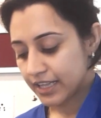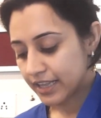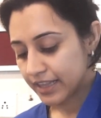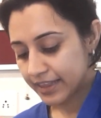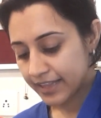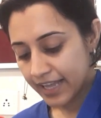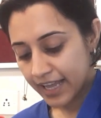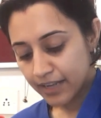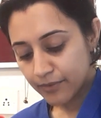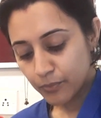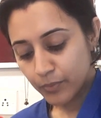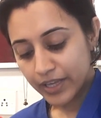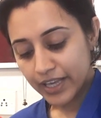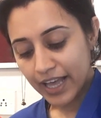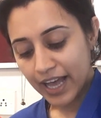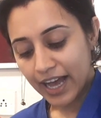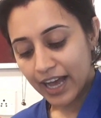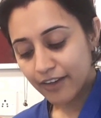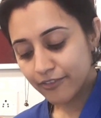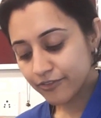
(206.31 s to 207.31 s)
Then we
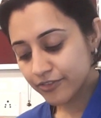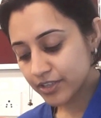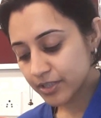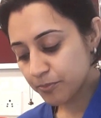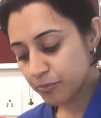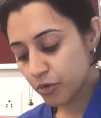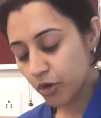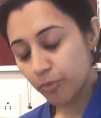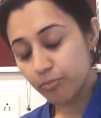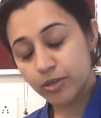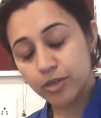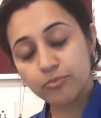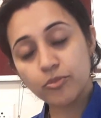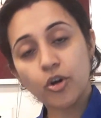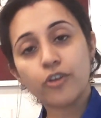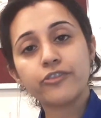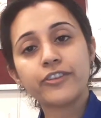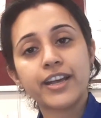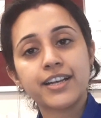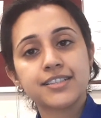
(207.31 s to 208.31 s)
have the problem
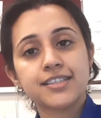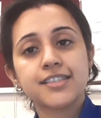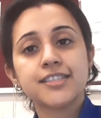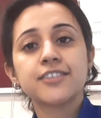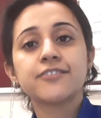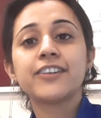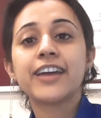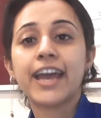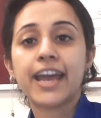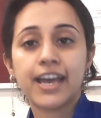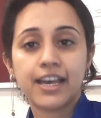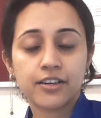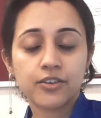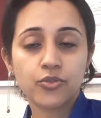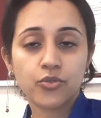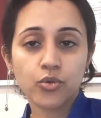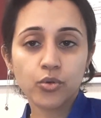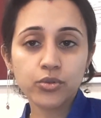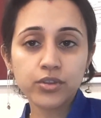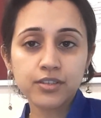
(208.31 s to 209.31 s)
of excessive hair
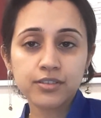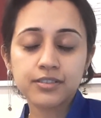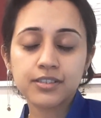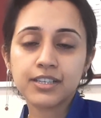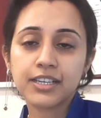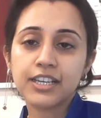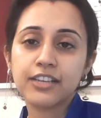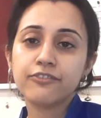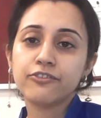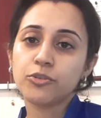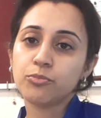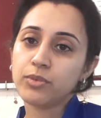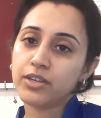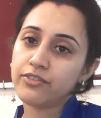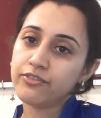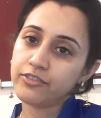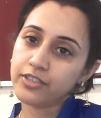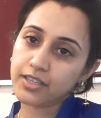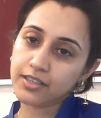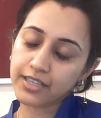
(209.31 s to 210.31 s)
growth in
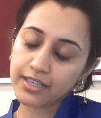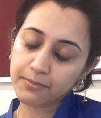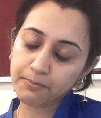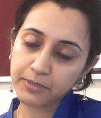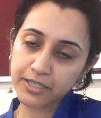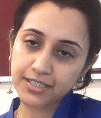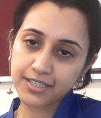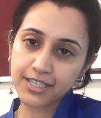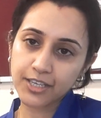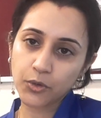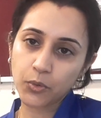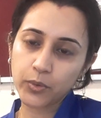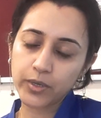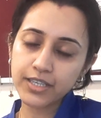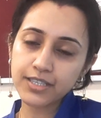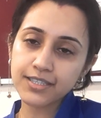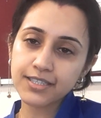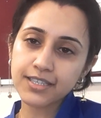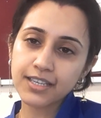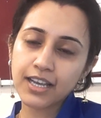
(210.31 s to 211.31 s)
women with
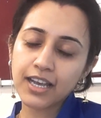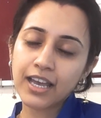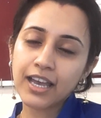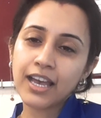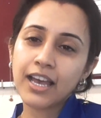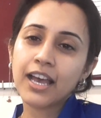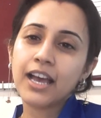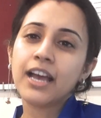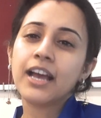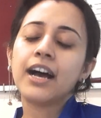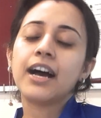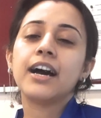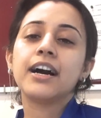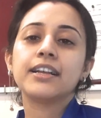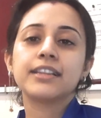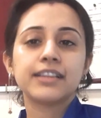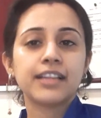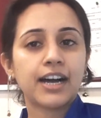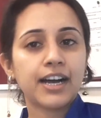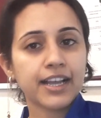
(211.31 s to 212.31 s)
PCOS.
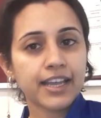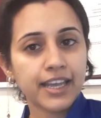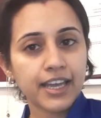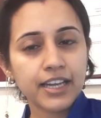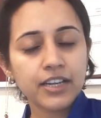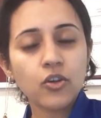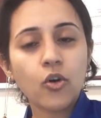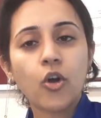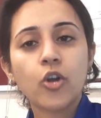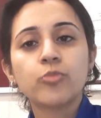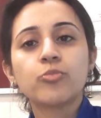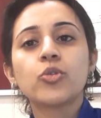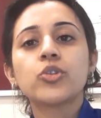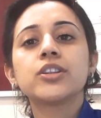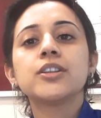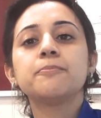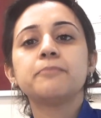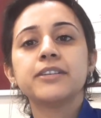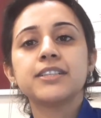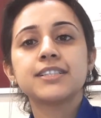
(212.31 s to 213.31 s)
Again,
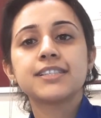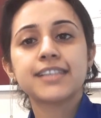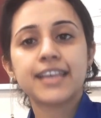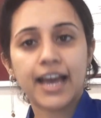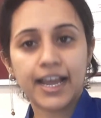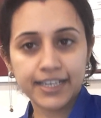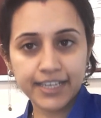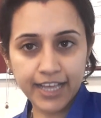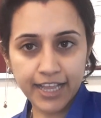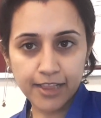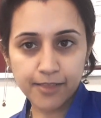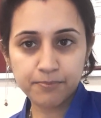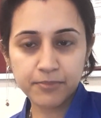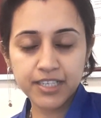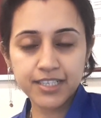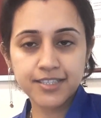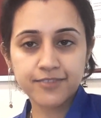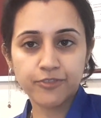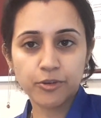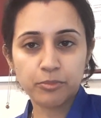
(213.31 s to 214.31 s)
hormonal pills can help
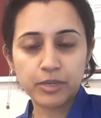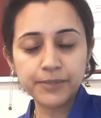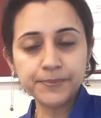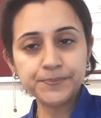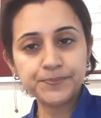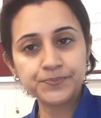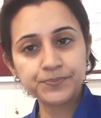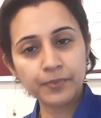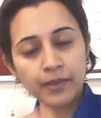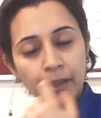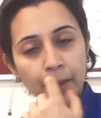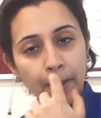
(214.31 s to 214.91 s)
these women.